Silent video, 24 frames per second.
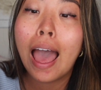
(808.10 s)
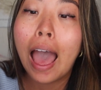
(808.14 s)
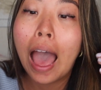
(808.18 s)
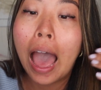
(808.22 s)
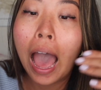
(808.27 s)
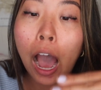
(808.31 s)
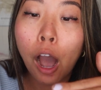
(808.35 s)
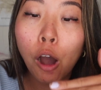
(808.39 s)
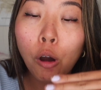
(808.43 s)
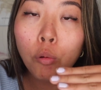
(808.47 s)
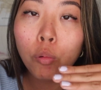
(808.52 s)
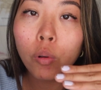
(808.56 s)

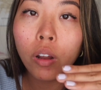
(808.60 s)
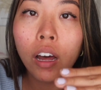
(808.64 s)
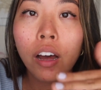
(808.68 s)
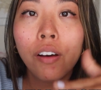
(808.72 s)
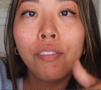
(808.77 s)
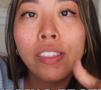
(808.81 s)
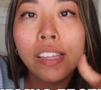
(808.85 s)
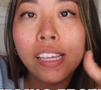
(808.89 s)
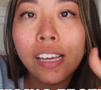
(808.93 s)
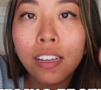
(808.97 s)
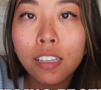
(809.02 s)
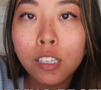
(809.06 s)
out
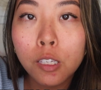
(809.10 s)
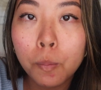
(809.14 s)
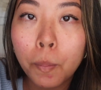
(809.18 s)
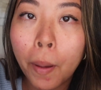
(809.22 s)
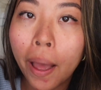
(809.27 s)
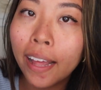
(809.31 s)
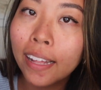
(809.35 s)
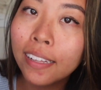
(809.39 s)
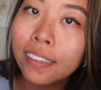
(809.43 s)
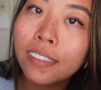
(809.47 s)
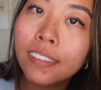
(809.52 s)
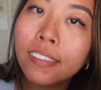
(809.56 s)
of the
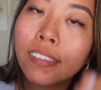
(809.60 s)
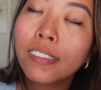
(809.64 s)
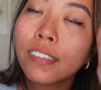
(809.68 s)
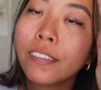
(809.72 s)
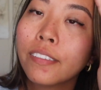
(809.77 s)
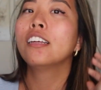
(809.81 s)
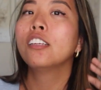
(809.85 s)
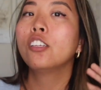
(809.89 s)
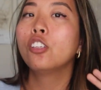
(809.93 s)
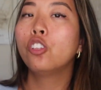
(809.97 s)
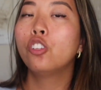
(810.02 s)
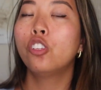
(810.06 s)
expense.
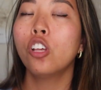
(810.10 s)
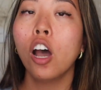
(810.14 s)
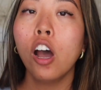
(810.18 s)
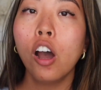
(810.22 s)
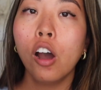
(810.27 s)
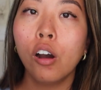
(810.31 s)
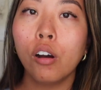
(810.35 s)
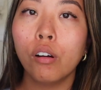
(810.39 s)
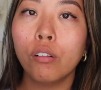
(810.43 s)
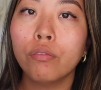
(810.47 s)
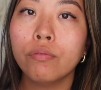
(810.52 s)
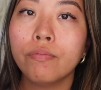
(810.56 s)

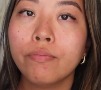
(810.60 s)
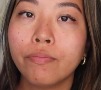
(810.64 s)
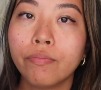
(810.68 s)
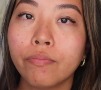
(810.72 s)
So